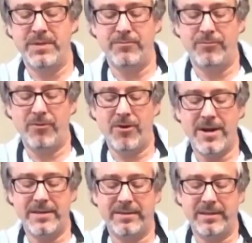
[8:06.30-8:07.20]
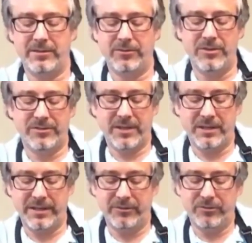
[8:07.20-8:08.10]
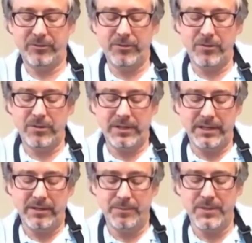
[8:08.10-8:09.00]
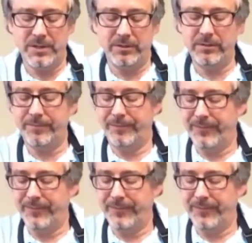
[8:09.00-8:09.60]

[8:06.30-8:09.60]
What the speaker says: right there. So just kind of like scoot it in the middle.